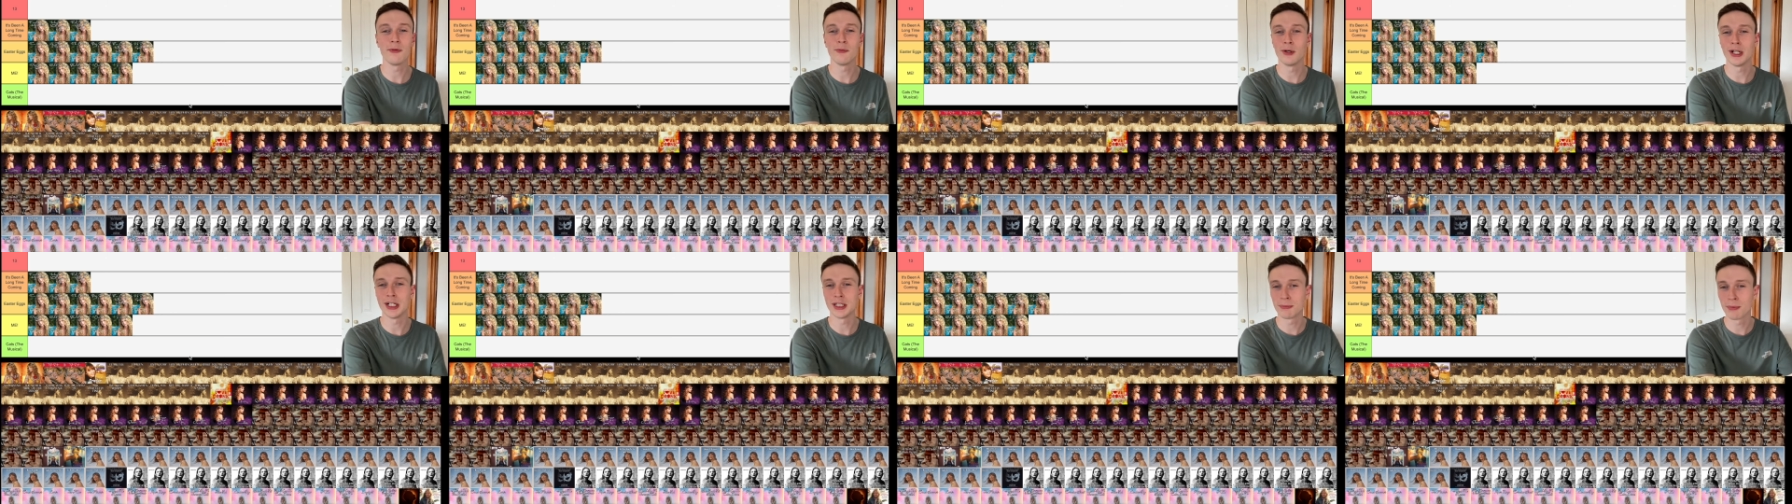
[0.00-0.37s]

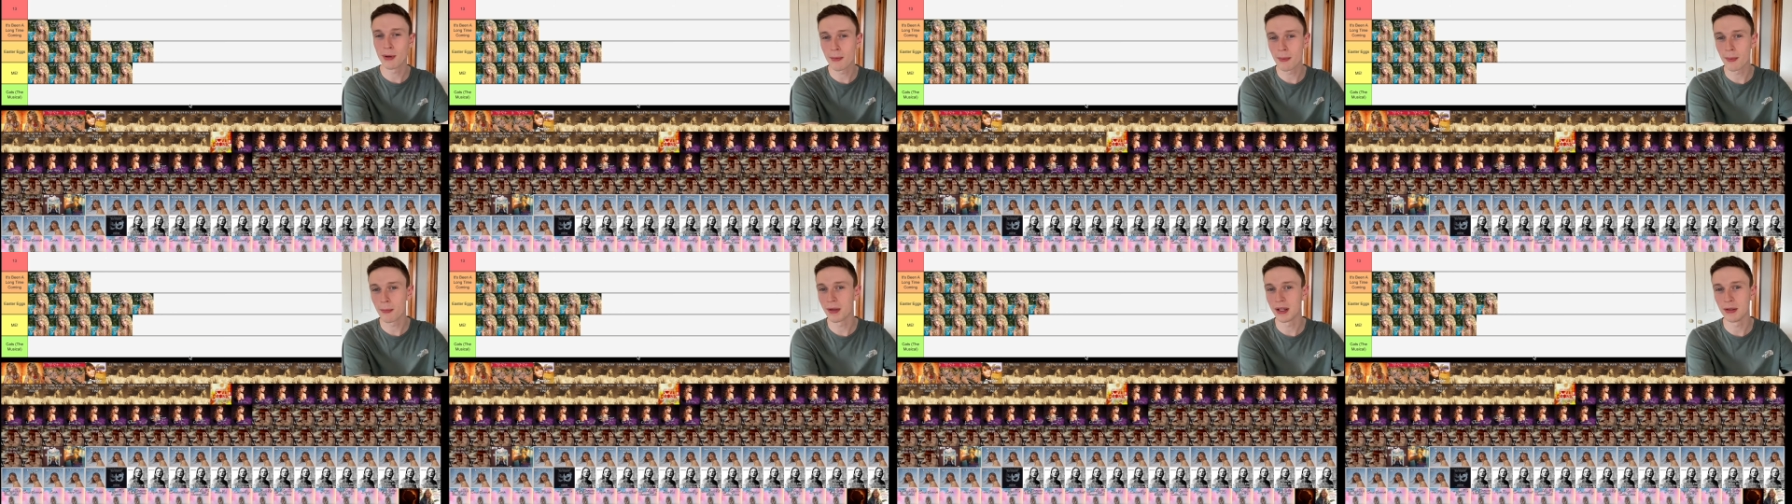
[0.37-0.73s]
which
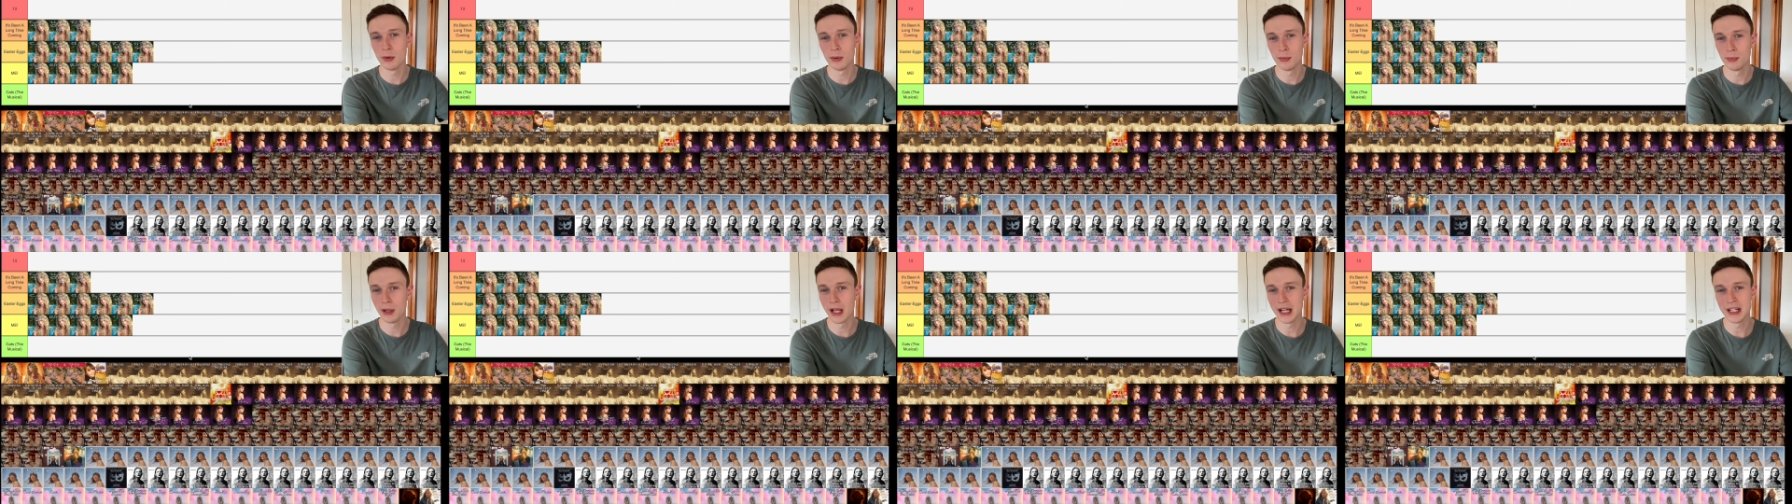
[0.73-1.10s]
probably
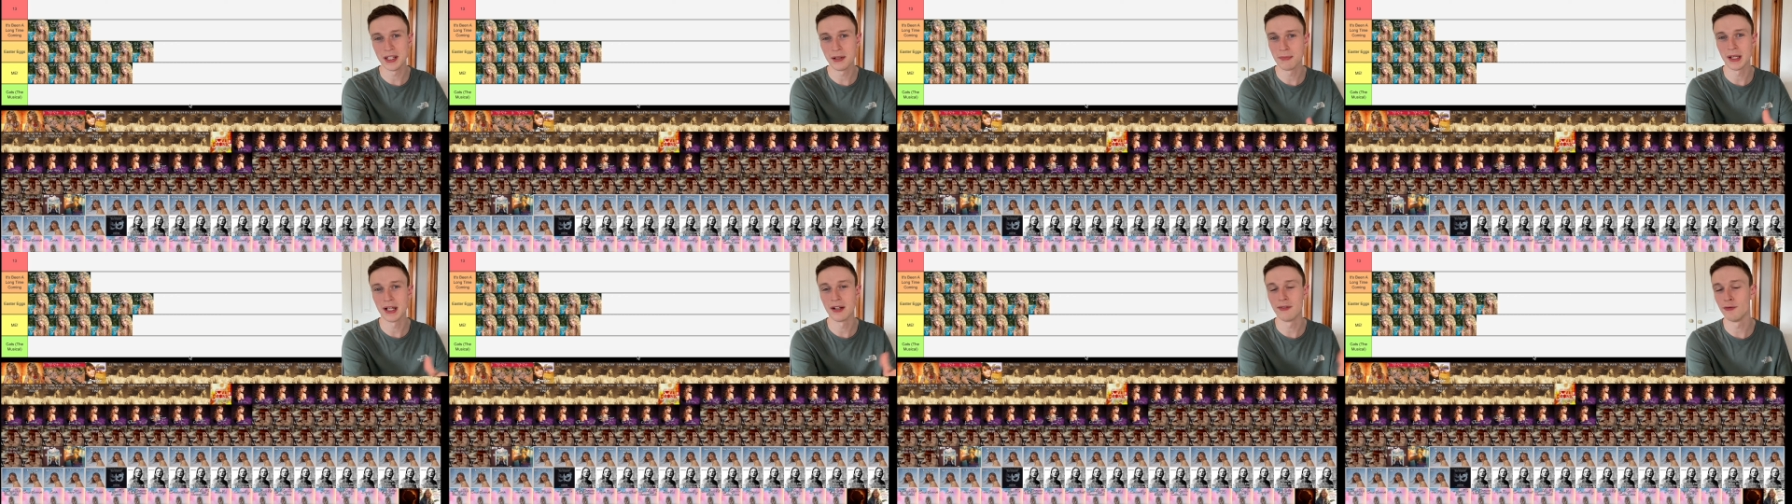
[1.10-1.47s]
will end
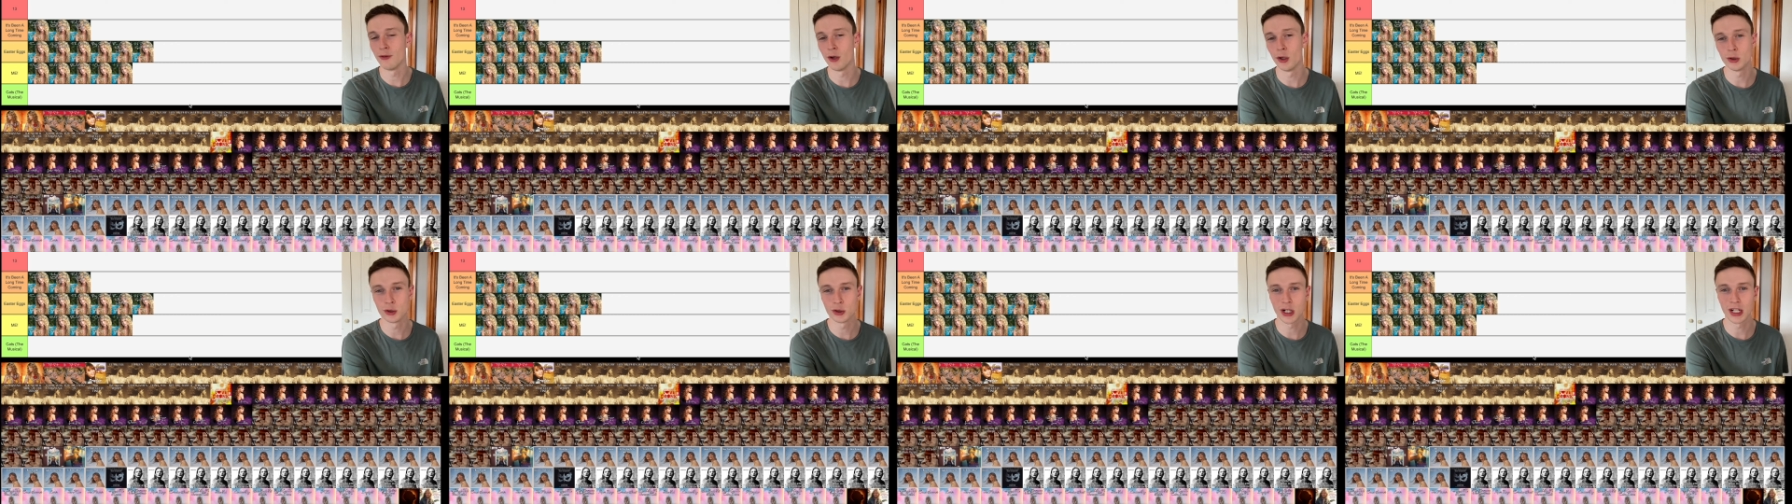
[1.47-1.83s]
up being
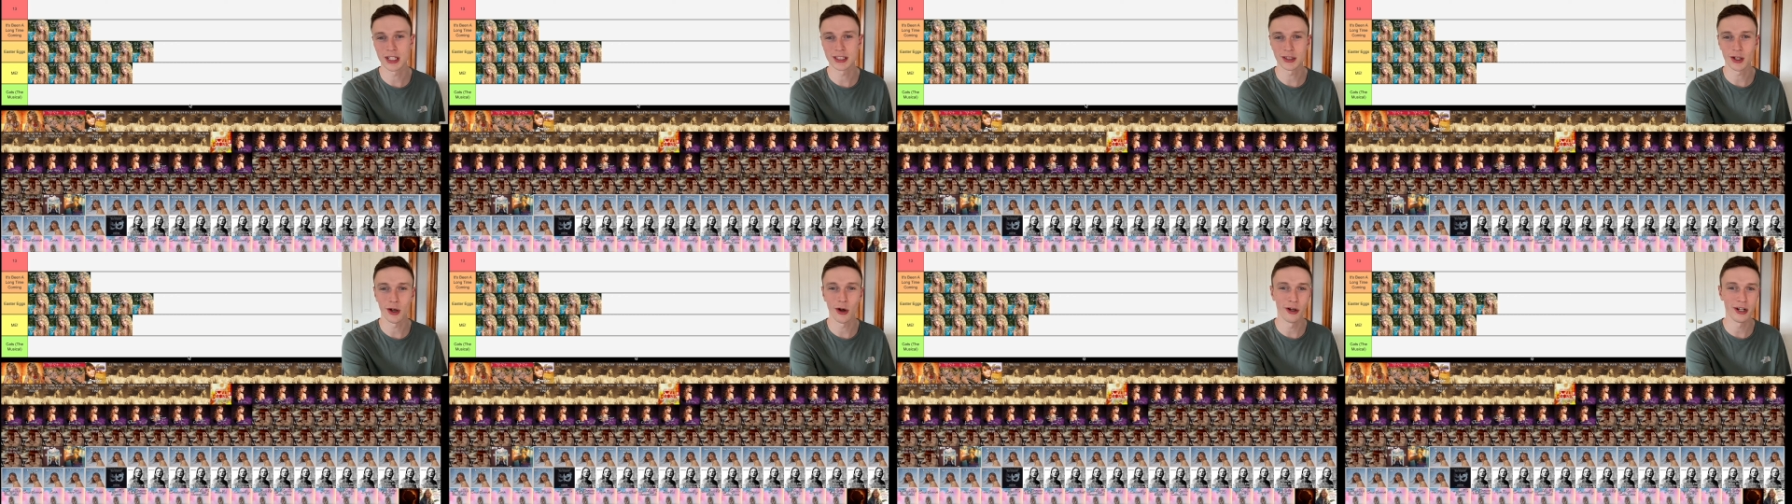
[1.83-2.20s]
vault
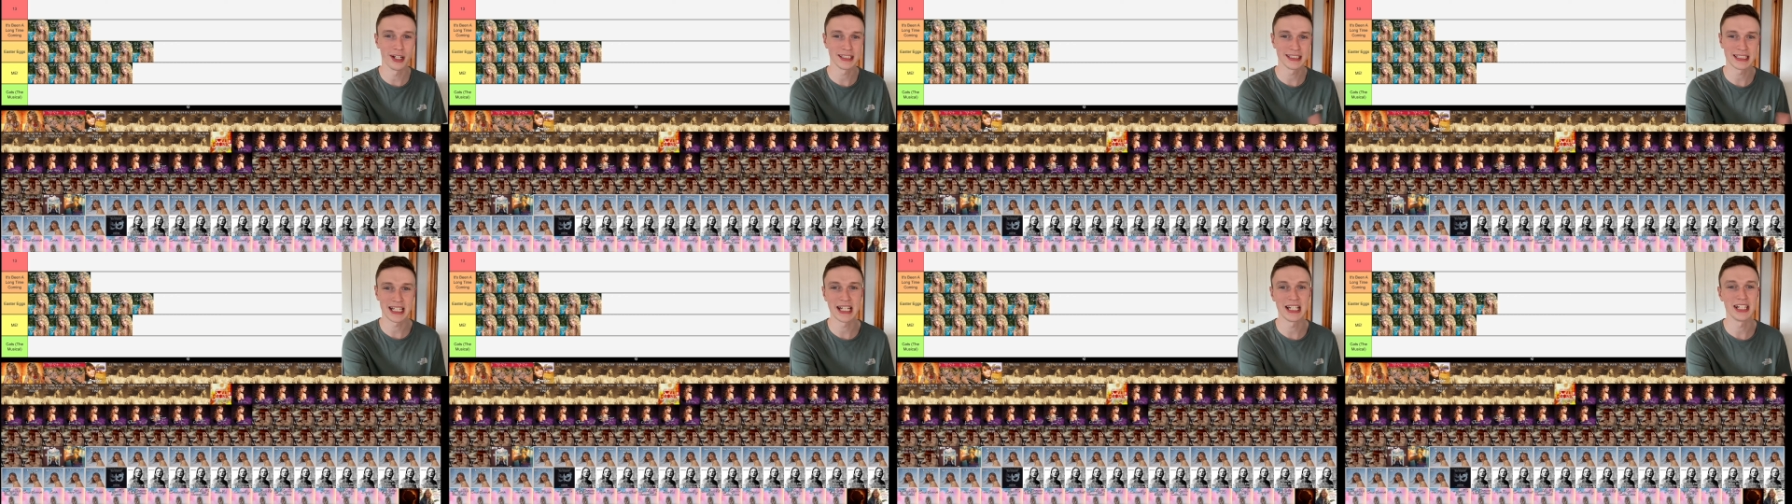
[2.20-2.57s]
tracks
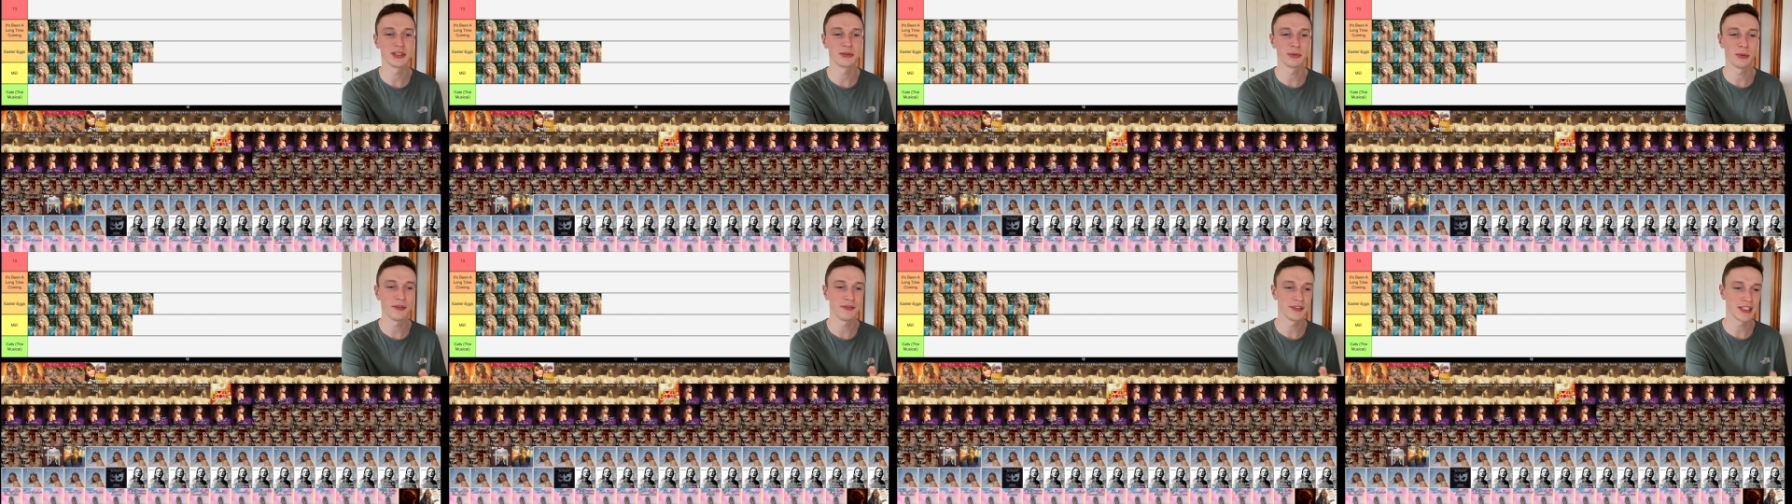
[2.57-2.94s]
on Taylor
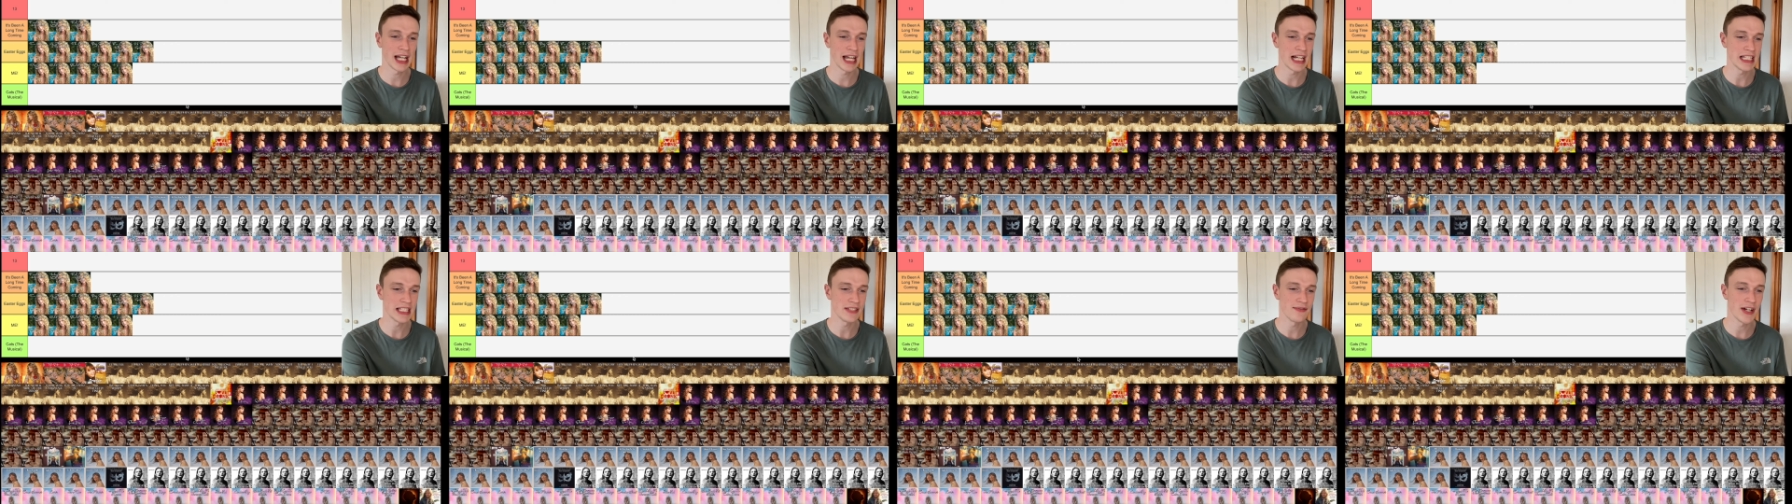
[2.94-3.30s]
Swift
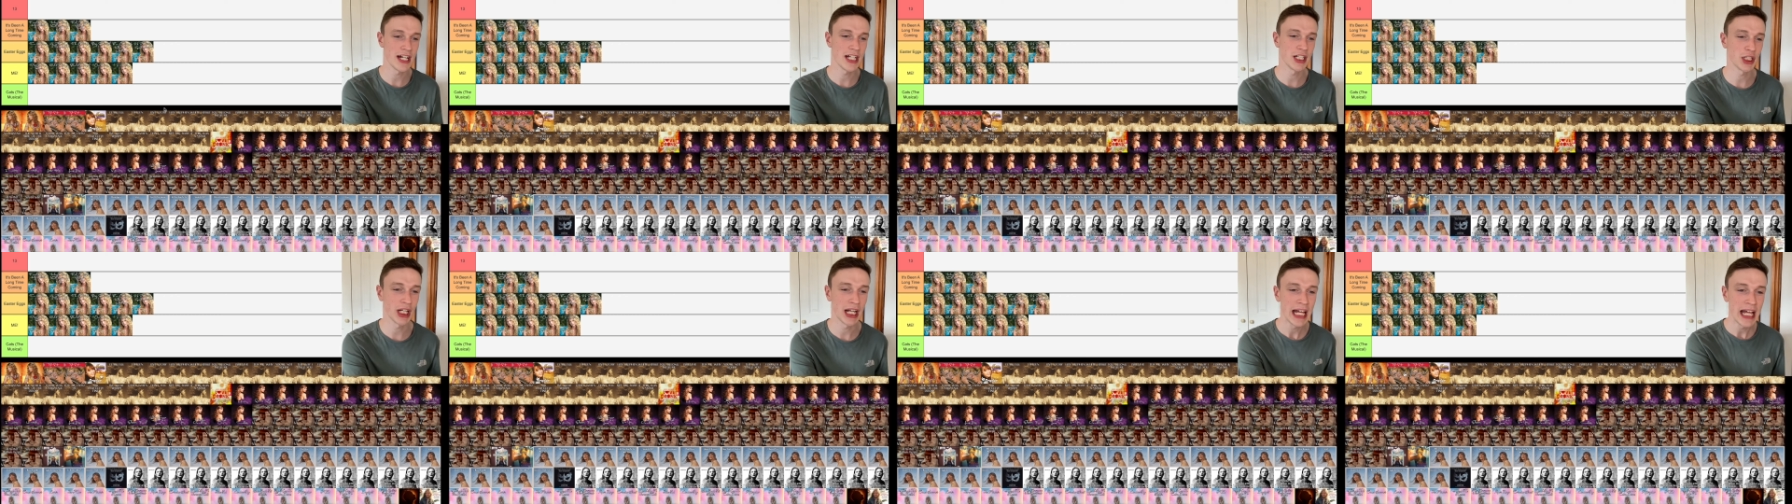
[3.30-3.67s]
Taylor's
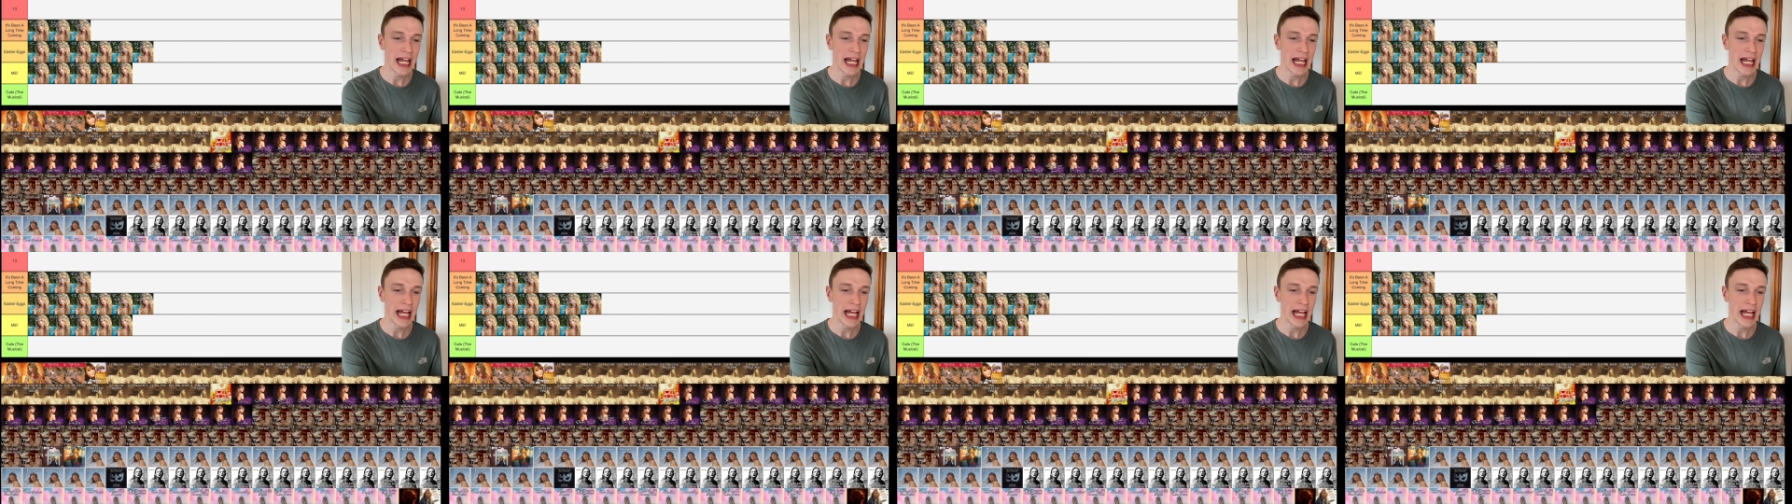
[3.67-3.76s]
version.